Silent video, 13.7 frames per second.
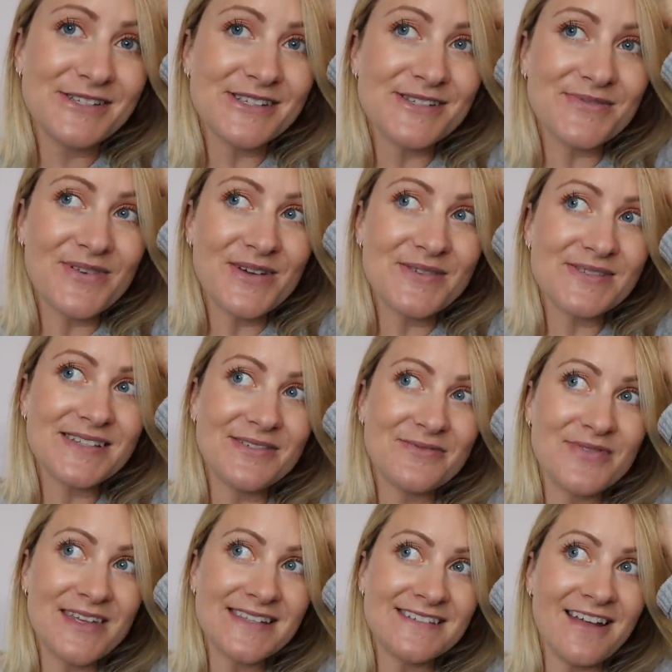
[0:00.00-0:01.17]
just feels
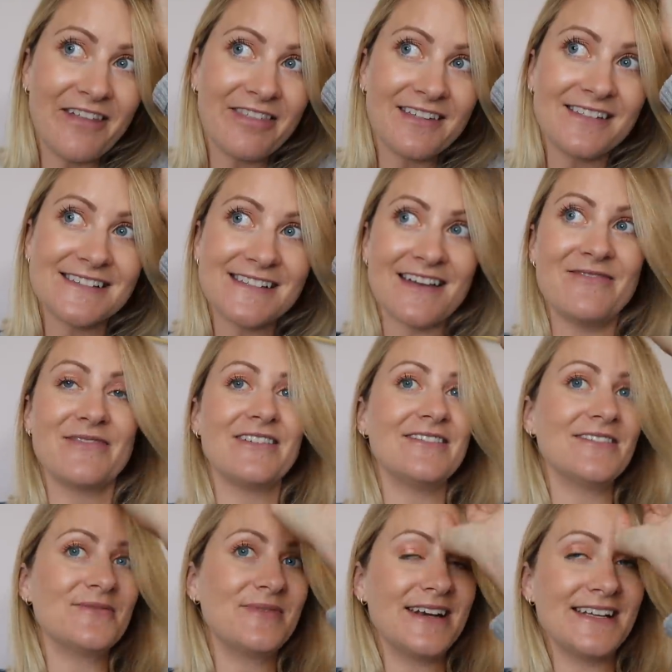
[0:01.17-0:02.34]
that there's nothing that's coming
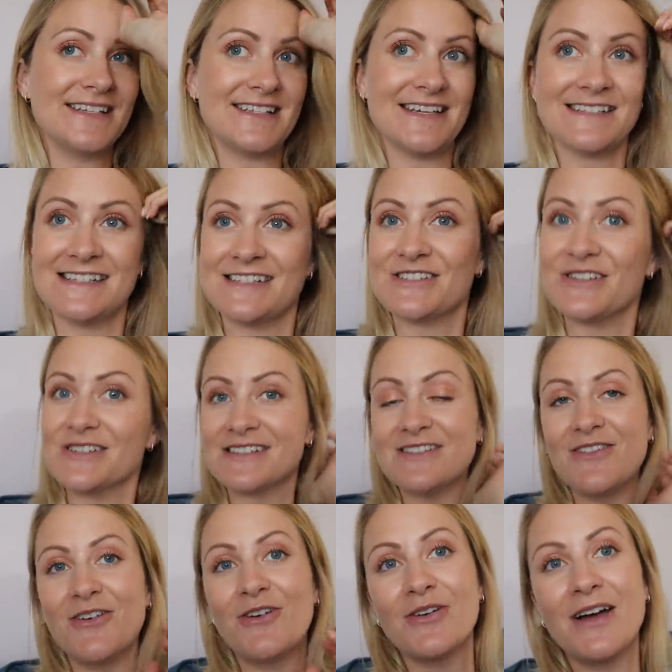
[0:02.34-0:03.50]
on, and when it does, it's just
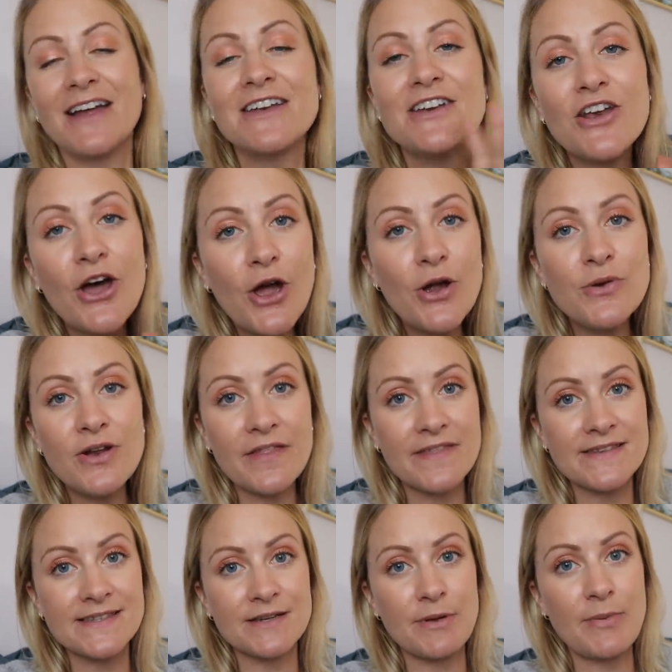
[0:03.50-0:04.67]
not. I know
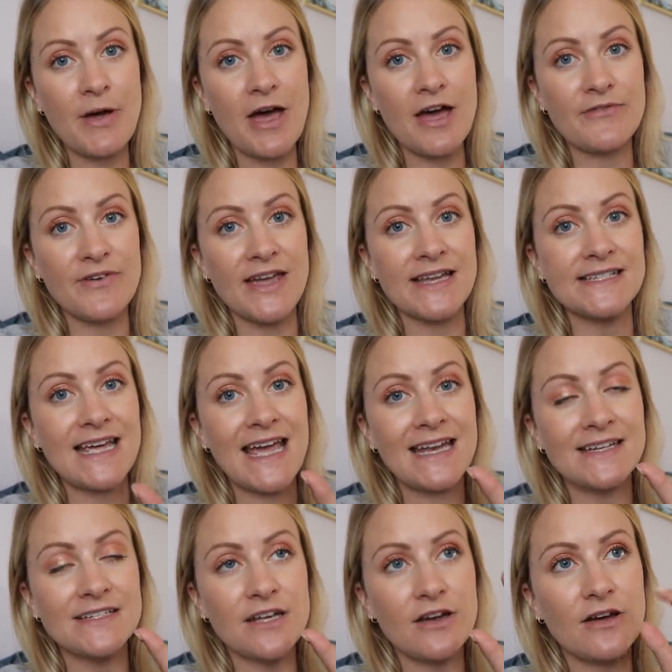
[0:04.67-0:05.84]
nothing's going to be perfect,
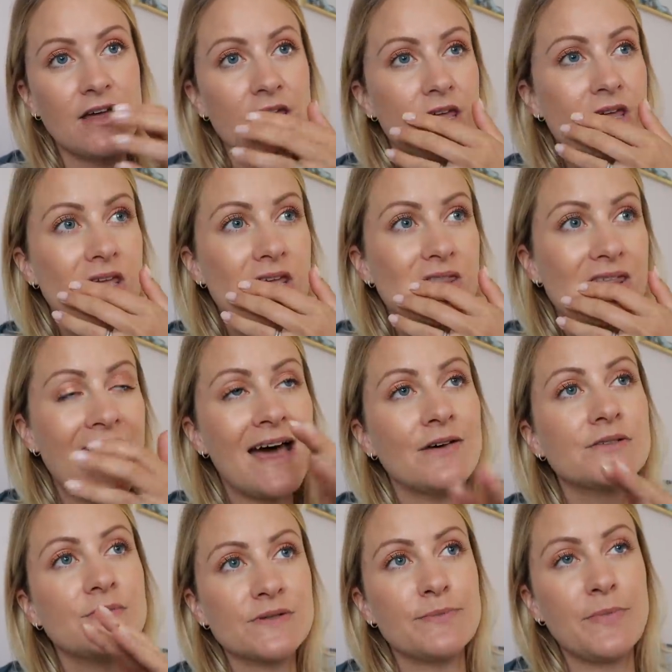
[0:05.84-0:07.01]
and the
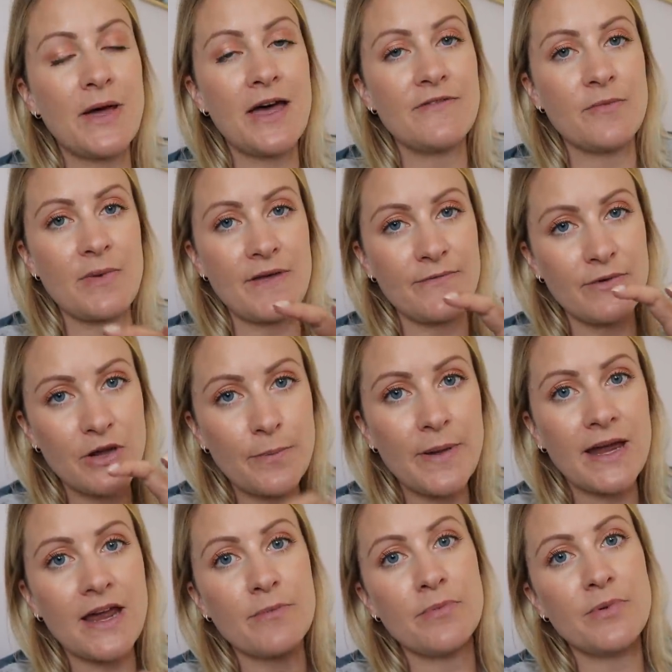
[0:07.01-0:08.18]
house wasn't perfect, but if we could
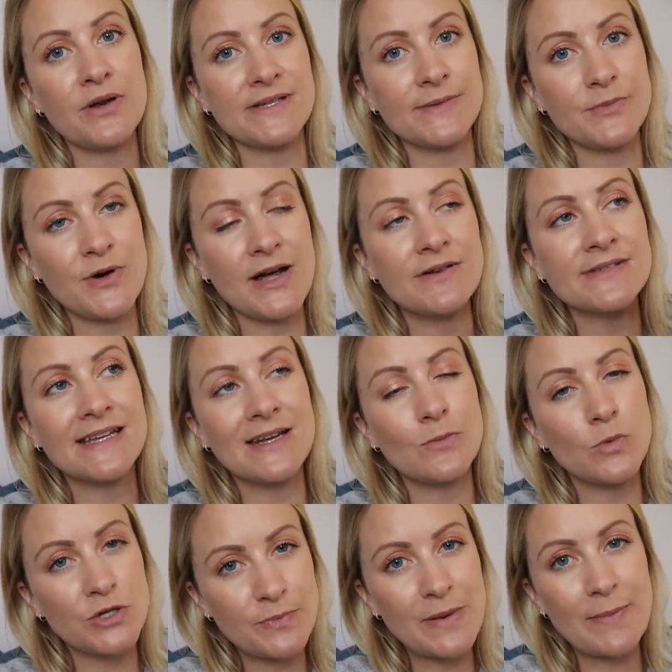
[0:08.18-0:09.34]
pick it up and put it somewhere else, then
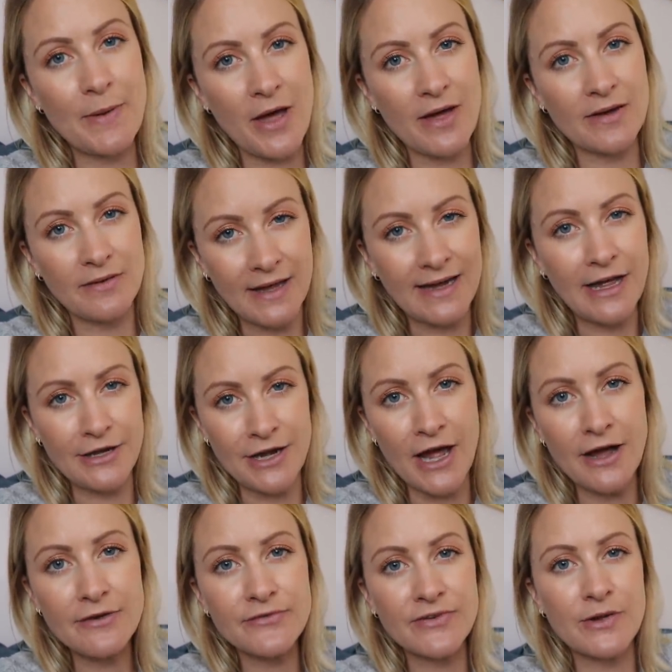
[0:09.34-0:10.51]
it would be
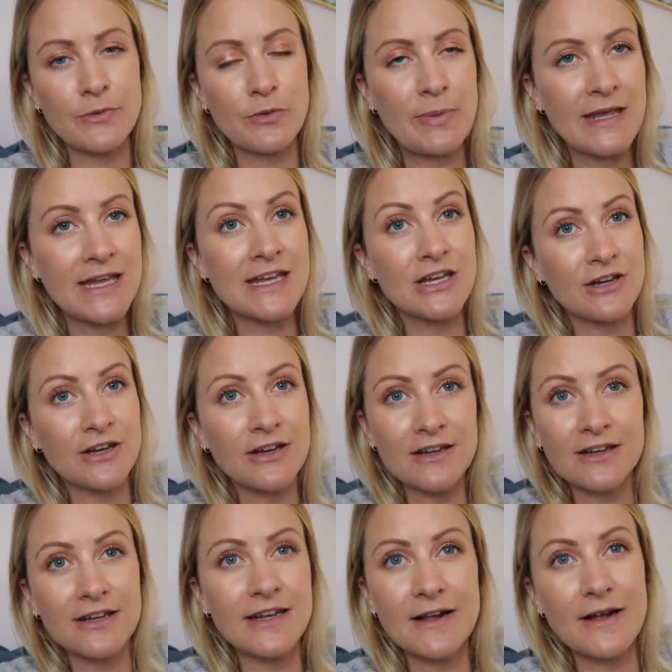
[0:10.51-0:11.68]
enough. It would be,
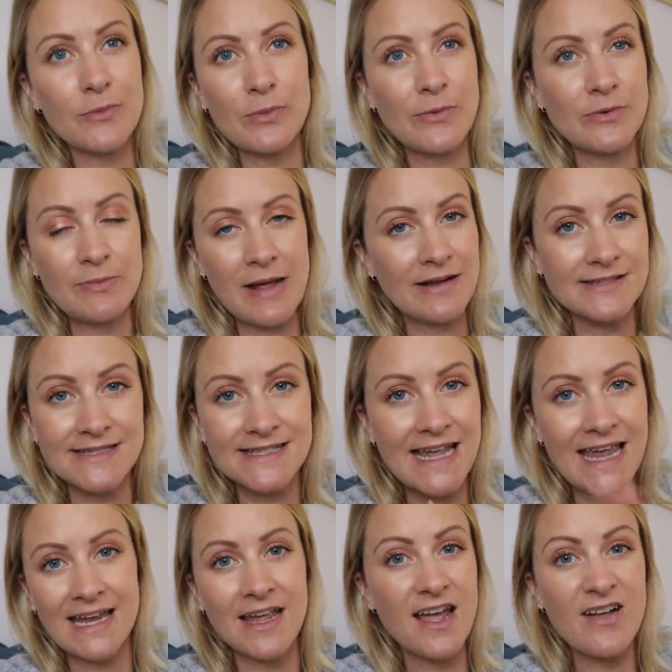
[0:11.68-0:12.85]
we would be able to
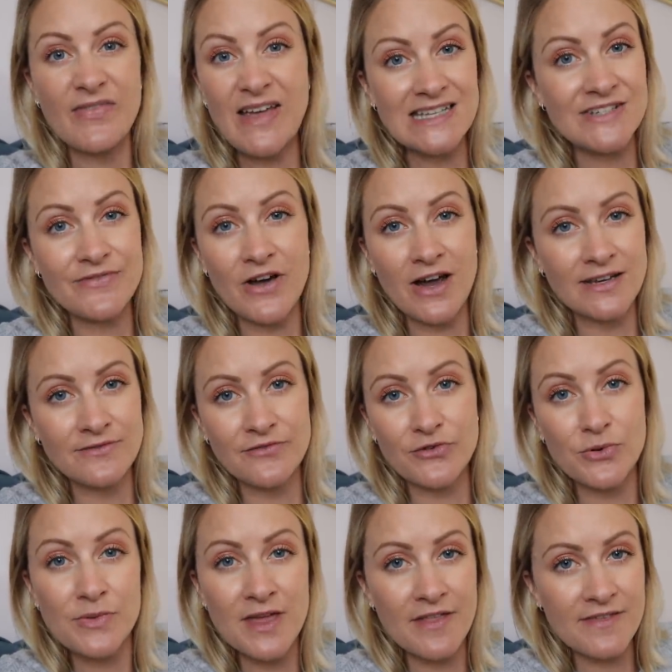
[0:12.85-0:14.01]
say that's fine for
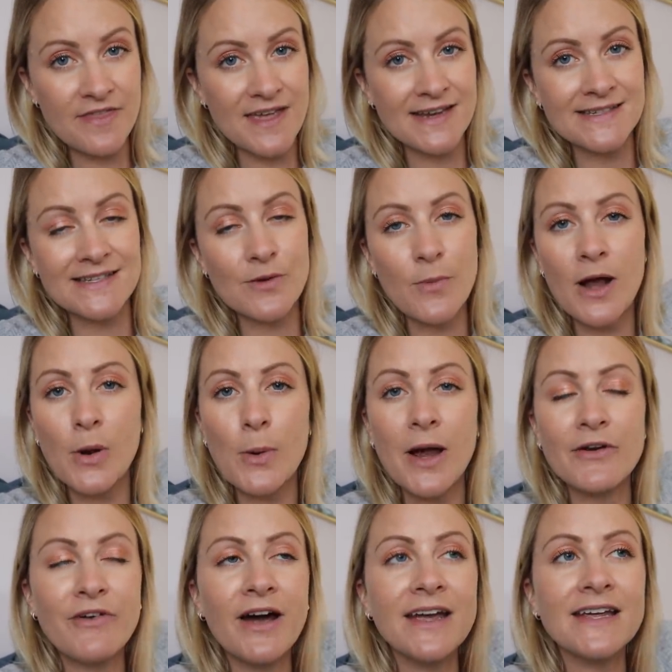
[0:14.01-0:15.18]
all the other things that weren't
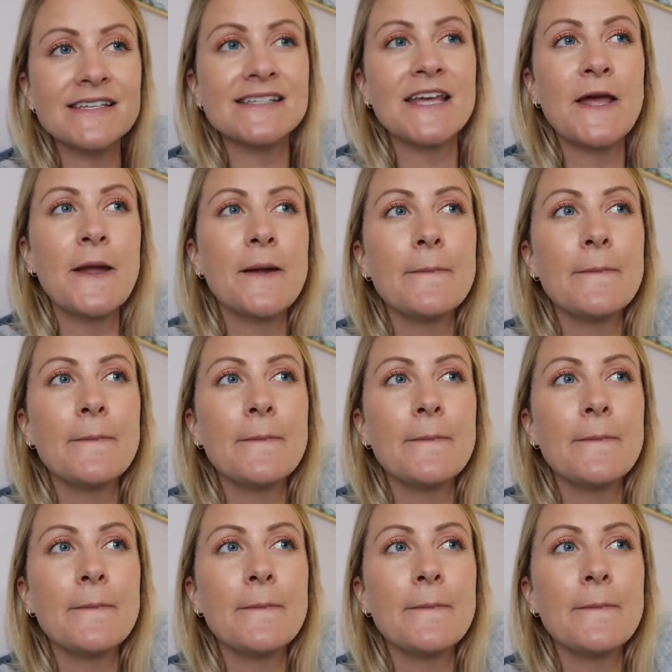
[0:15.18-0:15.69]
quite right.